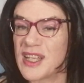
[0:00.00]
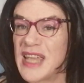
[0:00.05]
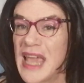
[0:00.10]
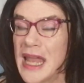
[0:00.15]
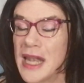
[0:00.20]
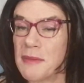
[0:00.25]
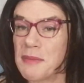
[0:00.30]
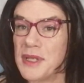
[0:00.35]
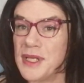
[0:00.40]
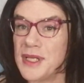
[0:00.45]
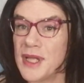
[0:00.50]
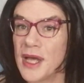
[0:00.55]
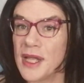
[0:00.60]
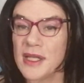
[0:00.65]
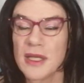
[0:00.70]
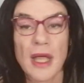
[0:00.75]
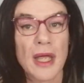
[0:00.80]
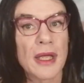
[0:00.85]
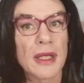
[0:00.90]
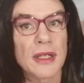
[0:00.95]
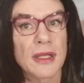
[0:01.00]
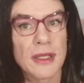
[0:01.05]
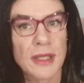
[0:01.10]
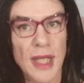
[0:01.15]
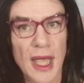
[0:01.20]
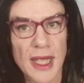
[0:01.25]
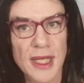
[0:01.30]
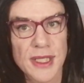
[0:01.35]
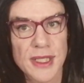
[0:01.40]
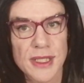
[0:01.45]
can it be done?
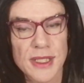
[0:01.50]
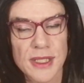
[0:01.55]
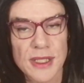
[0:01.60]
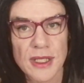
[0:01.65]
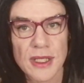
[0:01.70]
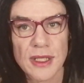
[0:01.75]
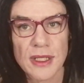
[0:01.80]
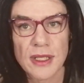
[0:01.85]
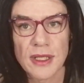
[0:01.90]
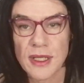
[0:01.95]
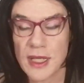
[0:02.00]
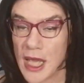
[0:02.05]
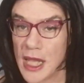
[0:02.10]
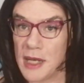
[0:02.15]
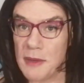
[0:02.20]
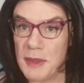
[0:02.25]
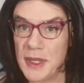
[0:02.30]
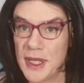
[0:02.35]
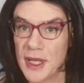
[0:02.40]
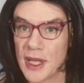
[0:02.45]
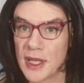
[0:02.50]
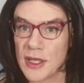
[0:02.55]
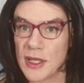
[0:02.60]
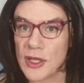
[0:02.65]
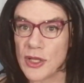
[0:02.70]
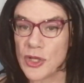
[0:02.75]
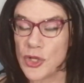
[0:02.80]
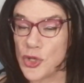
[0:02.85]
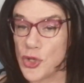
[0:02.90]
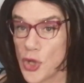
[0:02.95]
Yes. Can it be
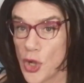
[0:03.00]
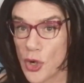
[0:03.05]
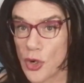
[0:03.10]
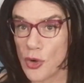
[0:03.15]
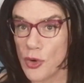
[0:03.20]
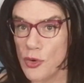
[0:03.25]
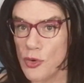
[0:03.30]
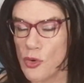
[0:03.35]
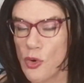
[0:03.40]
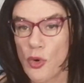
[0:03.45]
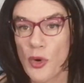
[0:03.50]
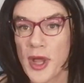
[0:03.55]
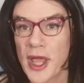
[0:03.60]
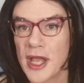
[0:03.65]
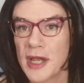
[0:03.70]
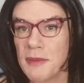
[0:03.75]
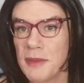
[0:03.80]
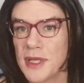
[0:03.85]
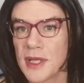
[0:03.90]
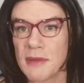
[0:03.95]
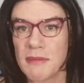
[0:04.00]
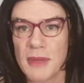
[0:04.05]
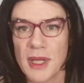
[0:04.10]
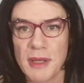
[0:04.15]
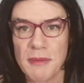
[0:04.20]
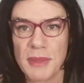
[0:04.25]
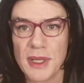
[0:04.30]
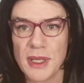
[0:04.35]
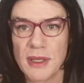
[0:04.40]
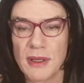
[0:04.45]
done? No. Or can it be done?
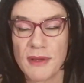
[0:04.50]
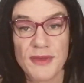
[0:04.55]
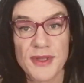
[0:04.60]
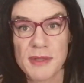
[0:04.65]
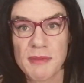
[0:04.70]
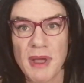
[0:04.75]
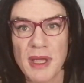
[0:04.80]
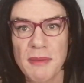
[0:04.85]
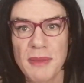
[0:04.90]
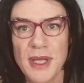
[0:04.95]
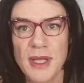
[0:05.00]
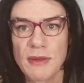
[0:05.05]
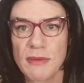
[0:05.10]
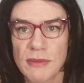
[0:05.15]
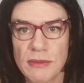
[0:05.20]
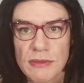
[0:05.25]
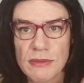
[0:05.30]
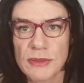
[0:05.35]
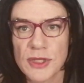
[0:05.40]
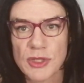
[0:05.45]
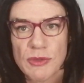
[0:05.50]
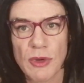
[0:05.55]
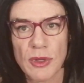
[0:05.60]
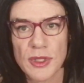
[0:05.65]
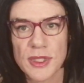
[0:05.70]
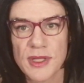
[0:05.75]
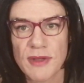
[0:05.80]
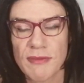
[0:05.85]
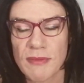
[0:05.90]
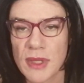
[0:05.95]
Maybe. If it's a maybe, just
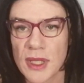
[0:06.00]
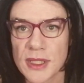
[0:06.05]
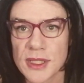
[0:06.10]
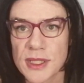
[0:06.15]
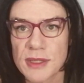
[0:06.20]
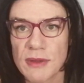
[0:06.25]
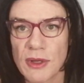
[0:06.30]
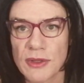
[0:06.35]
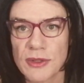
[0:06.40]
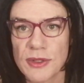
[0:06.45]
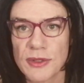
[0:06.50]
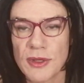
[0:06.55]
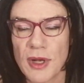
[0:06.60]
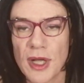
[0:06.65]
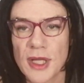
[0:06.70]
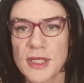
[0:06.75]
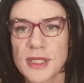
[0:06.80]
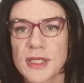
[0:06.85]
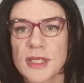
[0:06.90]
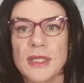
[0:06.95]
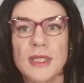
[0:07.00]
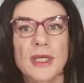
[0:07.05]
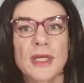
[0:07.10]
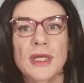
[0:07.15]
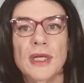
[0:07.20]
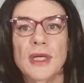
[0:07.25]
roll a 7 plus on two dice.